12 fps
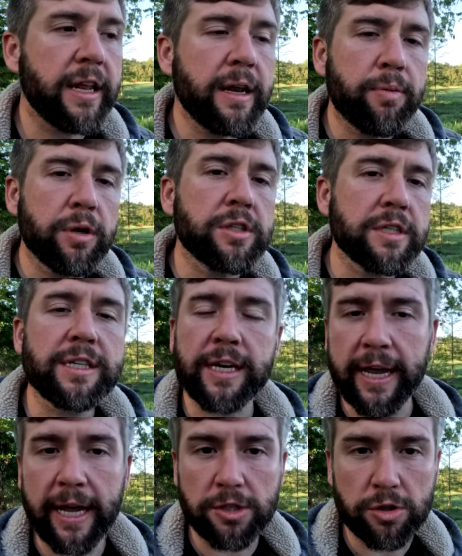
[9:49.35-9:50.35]
then it puts us in
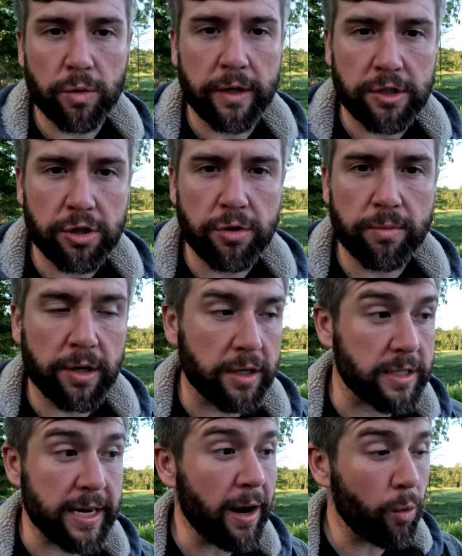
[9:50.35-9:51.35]
a catch 22
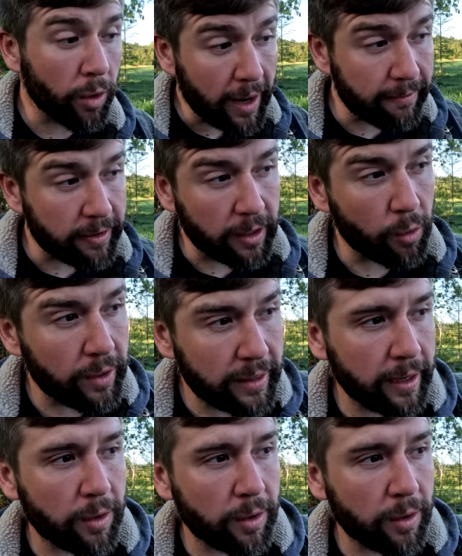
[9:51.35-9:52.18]
because now we're having to go in